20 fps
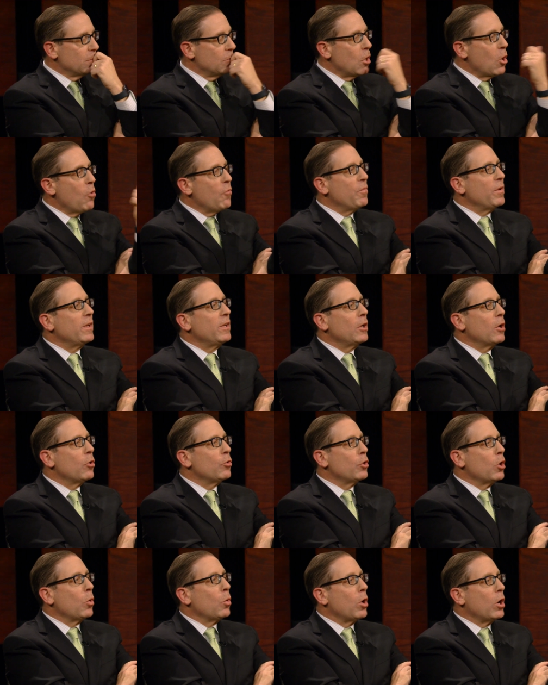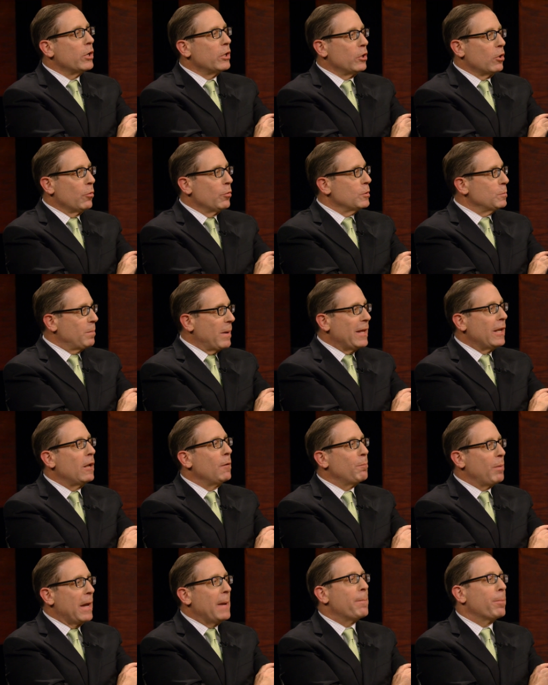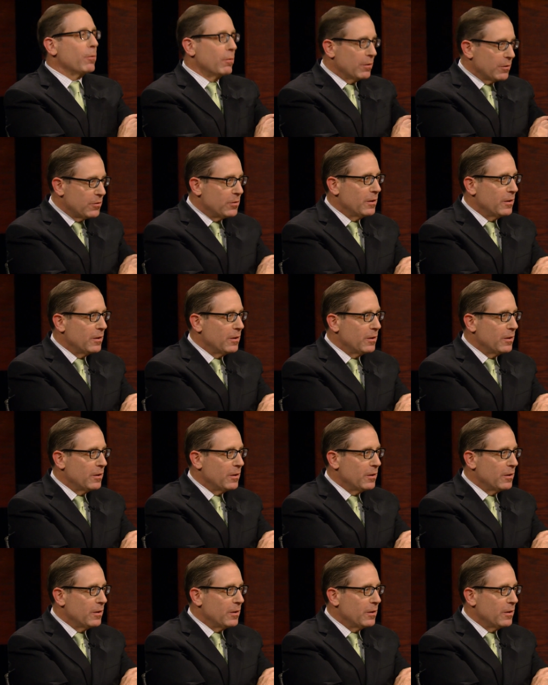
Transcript: No video, no audio. It was pen and paper as